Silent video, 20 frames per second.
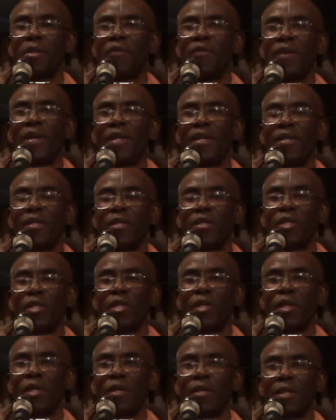Vedic
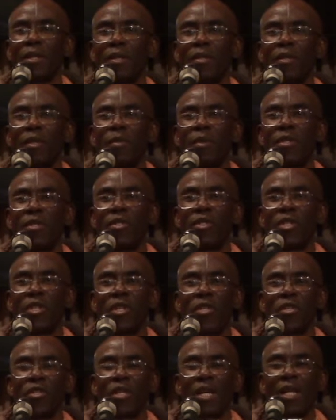literature, read so many
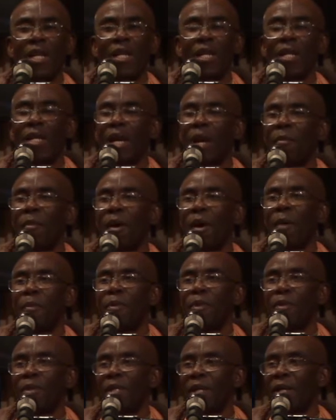things, and then they come up
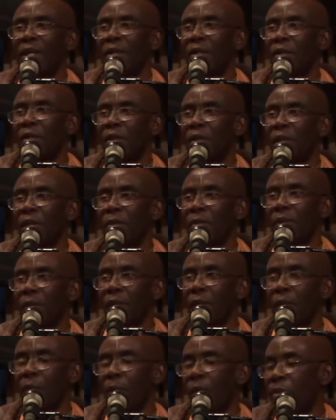
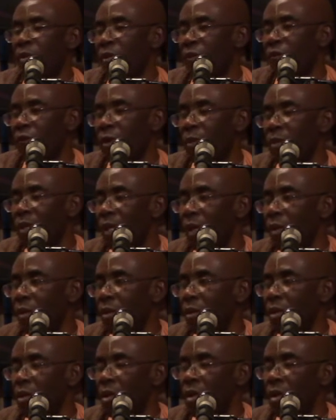to form their own